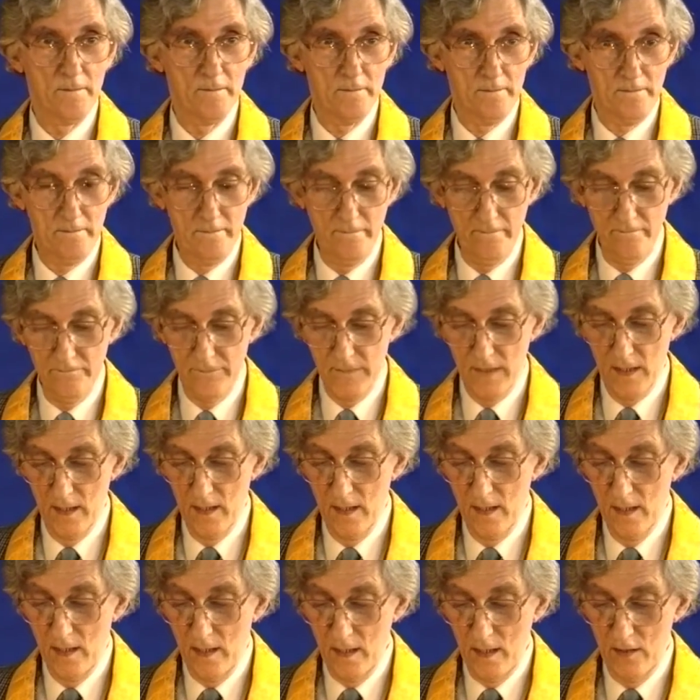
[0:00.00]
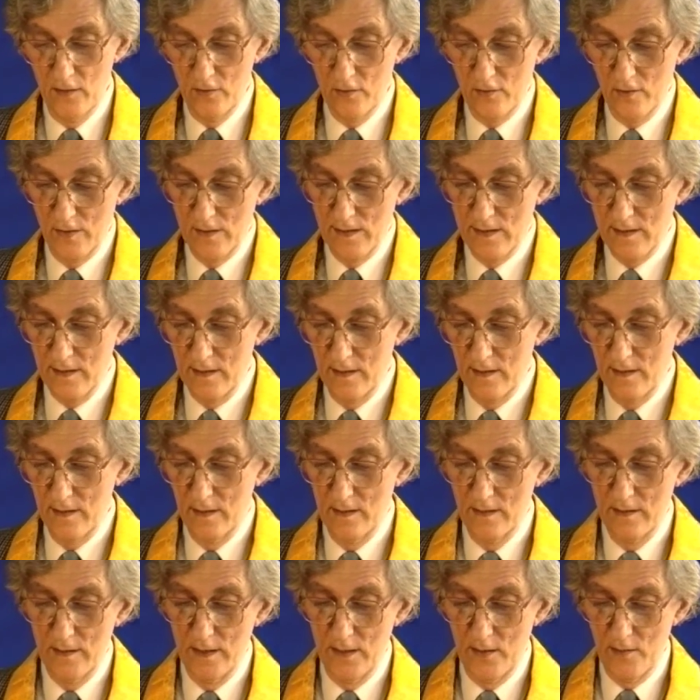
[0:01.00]
And of course,
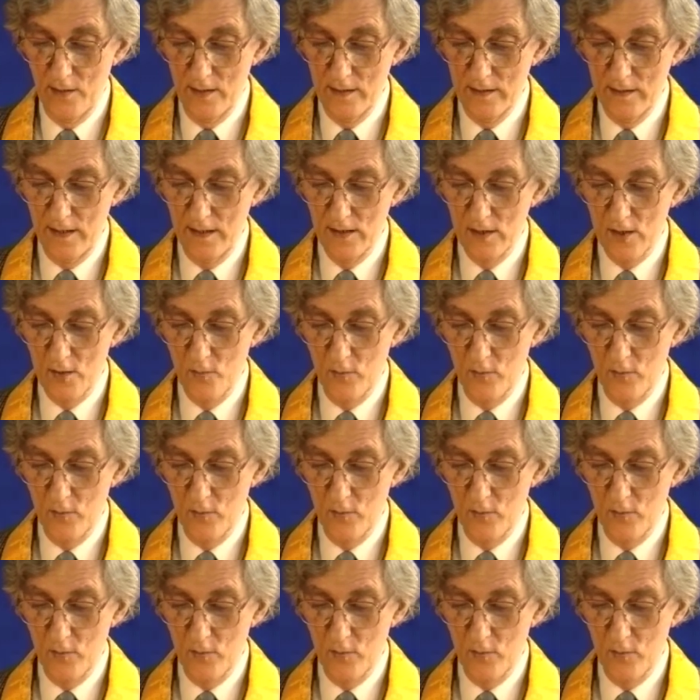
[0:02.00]
nowadays